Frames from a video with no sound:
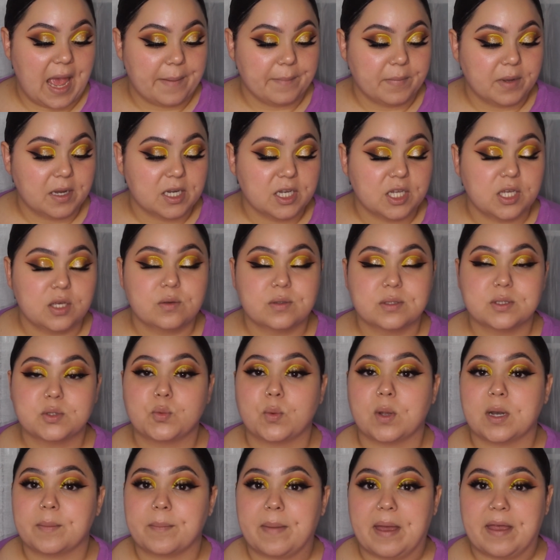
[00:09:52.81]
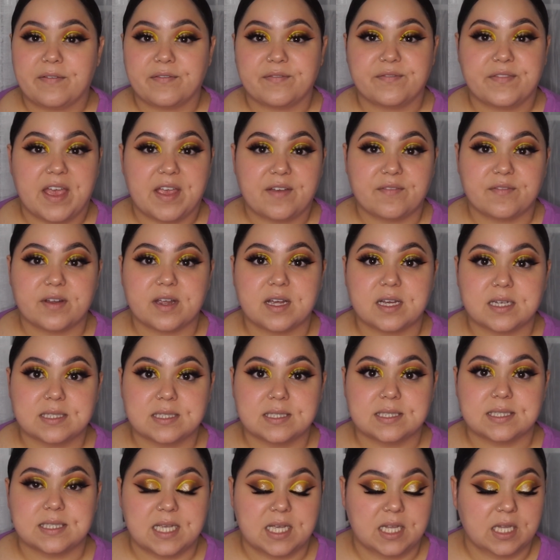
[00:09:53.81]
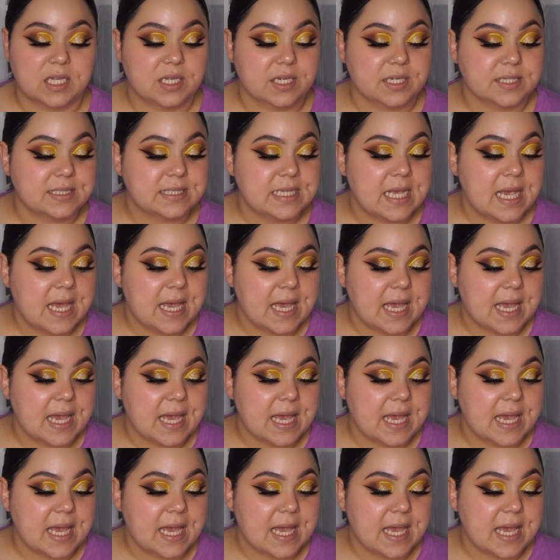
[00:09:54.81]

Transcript: I'm going to use one of my favorite concealers.